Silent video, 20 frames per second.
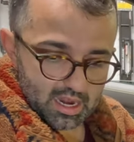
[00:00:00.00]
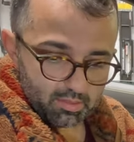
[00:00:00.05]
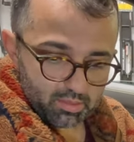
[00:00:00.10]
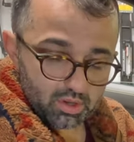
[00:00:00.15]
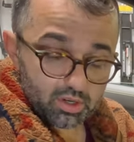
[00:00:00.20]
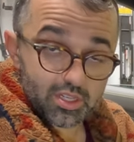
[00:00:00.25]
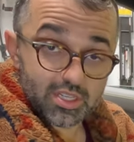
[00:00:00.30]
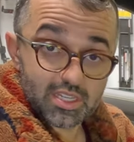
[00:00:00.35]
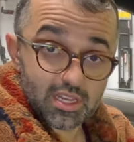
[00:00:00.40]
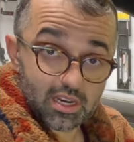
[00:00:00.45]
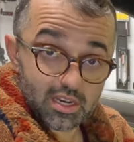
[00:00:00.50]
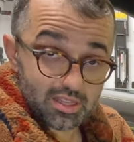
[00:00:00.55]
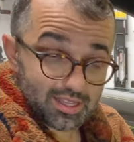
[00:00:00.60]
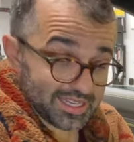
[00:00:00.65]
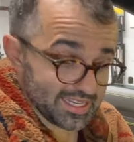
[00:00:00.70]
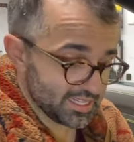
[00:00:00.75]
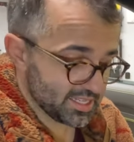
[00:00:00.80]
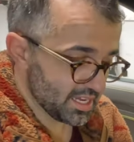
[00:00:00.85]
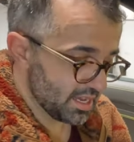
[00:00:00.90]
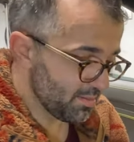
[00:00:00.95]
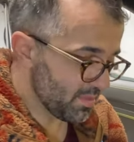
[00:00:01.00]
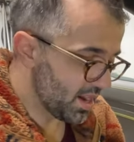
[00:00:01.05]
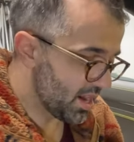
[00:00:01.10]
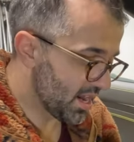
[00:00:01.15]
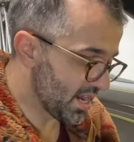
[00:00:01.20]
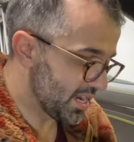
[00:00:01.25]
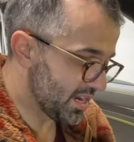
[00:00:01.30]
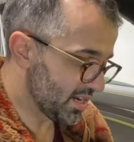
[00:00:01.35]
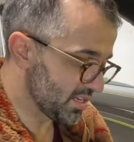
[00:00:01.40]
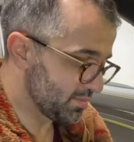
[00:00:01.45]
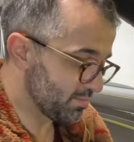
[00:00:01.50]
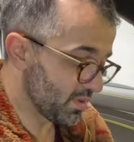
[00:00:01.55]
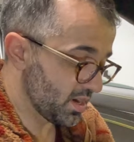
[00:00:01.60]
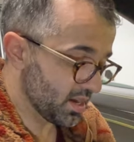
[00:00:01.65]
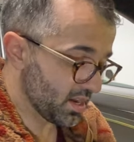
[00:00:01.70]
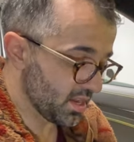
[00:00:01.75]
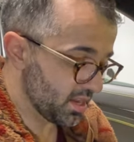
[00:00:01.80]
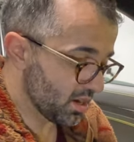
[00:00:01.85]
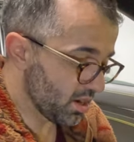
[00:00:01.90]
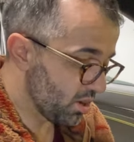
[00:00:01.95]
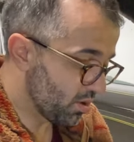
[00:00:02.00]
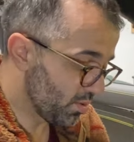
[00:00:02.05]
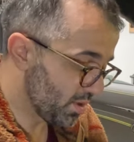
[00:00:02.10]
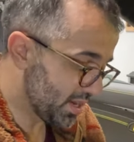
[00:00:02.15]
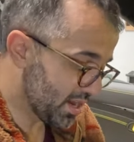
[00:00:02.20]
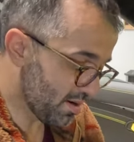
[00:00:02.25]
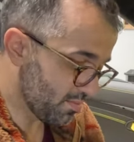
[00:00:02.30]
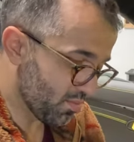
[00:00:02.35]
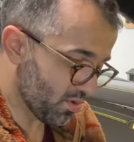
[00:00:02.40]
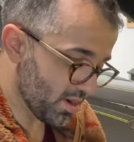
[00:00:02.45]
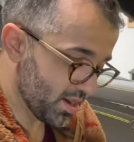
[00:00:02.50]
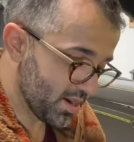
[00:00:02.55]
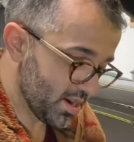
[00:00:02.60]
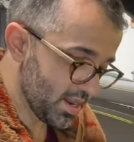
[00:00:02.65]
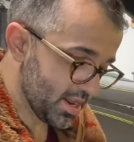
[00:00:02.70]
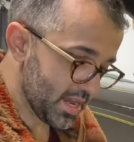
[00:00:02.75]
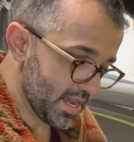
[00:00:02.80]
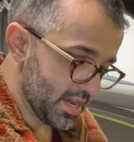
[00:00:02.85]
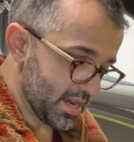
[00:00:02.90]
I'm gonna set it to the same height as my OEM one,